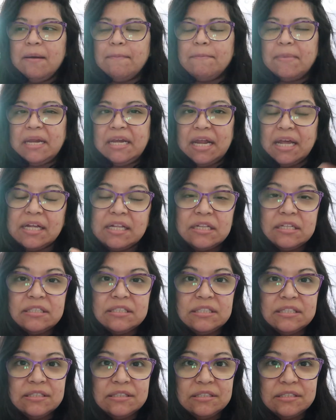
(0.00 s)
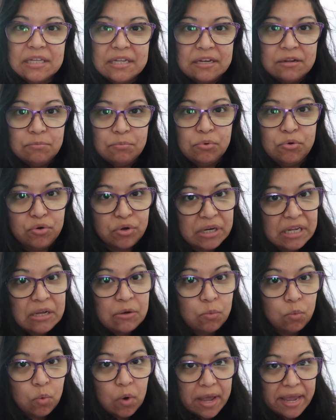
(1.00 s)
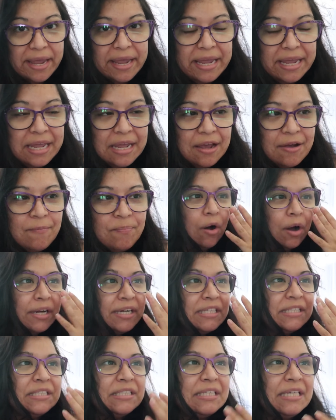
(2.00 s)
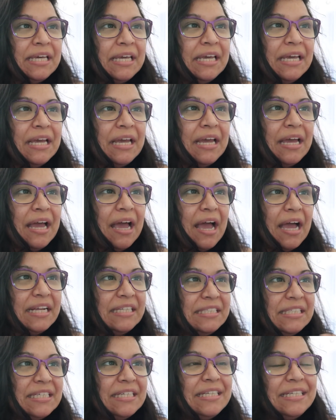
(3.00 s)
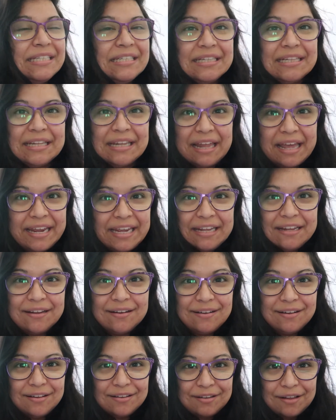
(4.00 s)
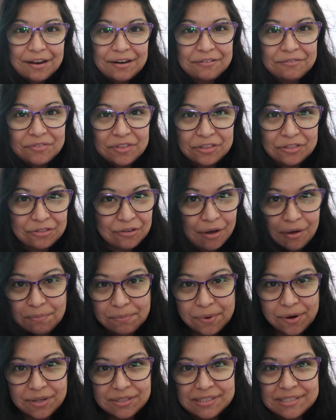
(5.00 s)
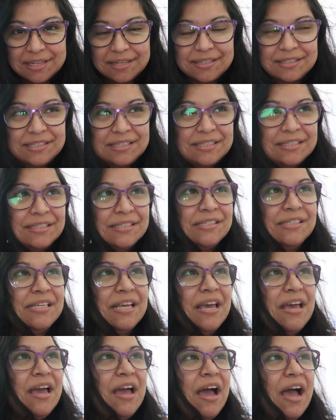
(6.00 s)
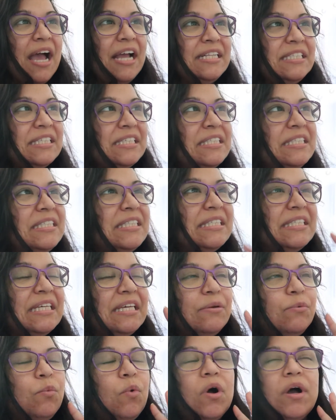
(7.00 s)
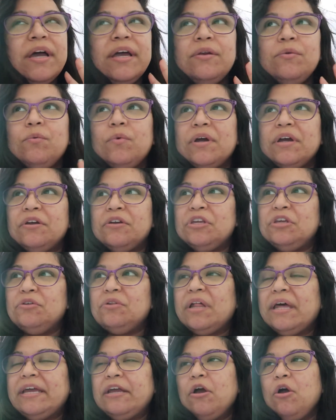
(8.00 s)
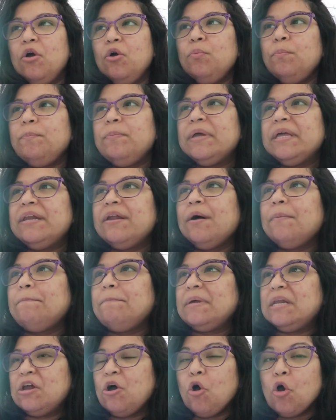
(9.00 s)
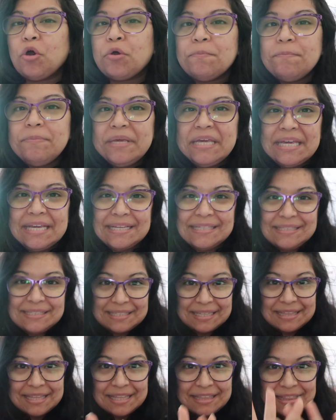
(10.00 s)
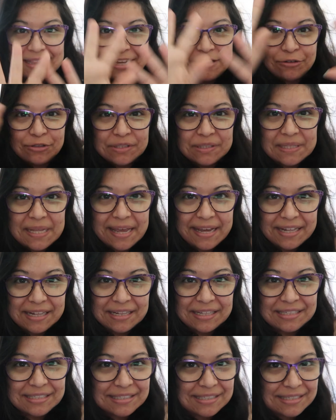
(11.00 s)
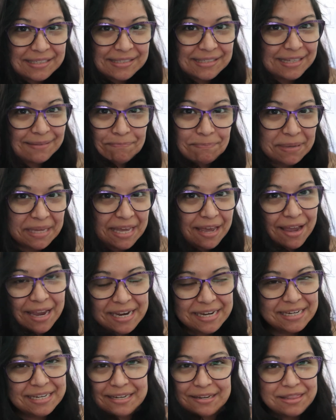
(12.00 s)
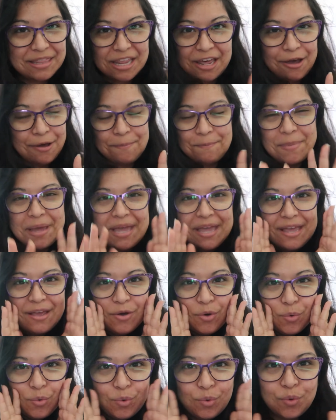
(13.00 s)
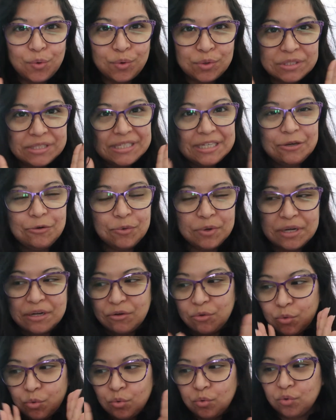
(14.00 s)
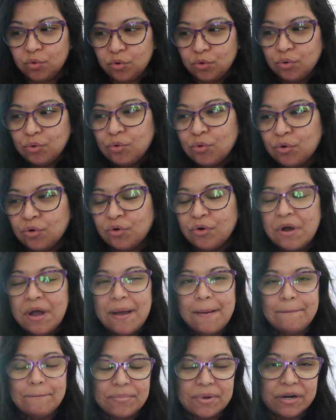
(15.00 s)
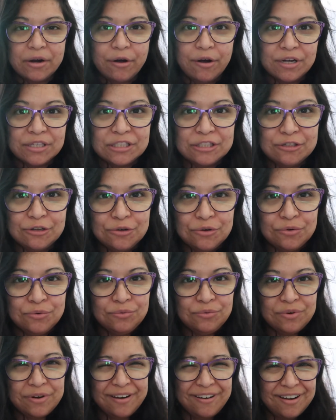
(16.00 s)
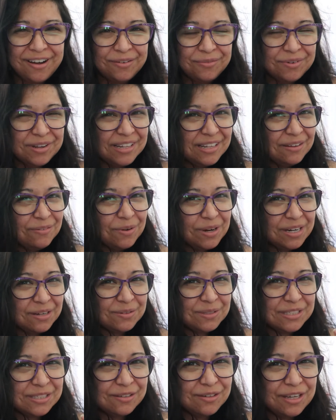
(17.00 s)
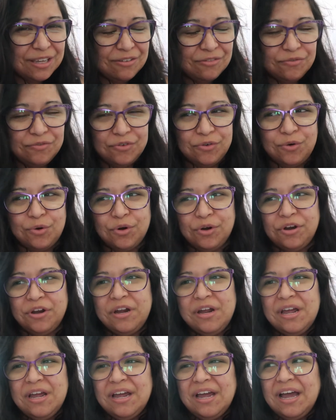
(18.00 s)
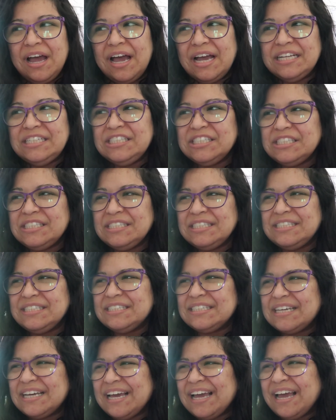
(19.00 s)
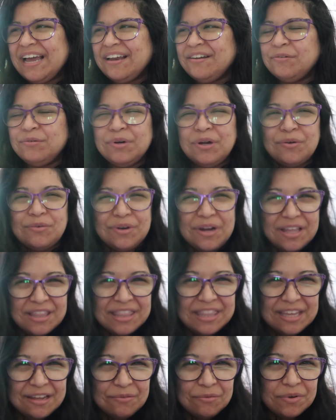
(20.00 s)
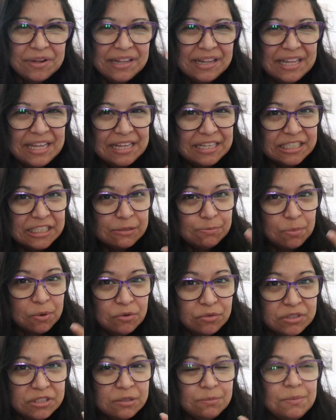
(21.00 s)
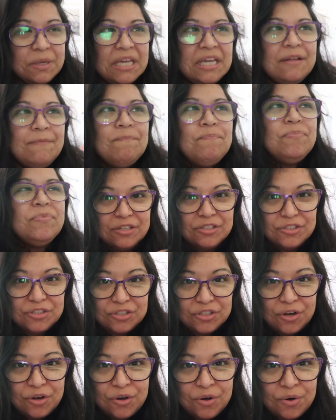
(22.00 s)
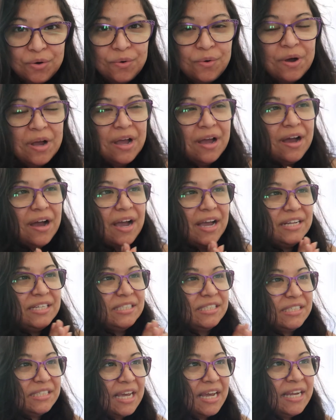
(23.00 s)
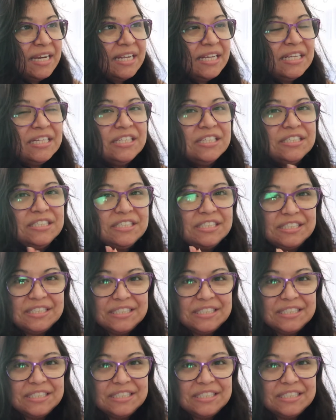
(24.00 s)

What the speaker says: my necklaces in a pretty way. Honestly, I didn't like a lot of the thought processes. I did see one where you like open up an art piece and then there's necklaces behind them. Ooh, secret, ooh, cool, but also not really what I was looking for. I don't know, nothing really spoke to me. So I decided to